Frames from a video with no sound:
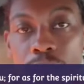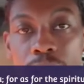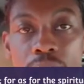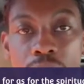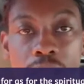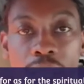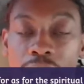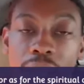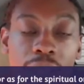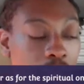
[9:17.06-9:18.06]
image of God, and they
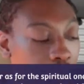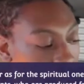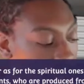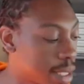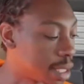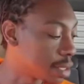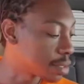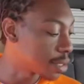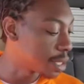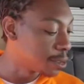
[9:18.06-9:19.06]
hate us and can't stand
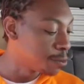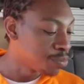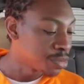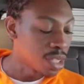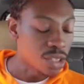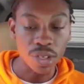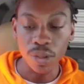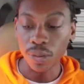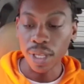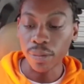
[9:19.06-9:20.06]
us, right?
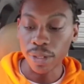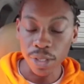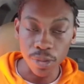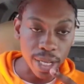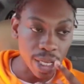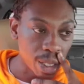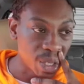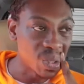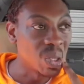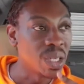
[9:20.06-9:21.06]
So, like we just read
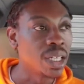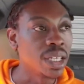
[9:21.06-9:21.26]
here,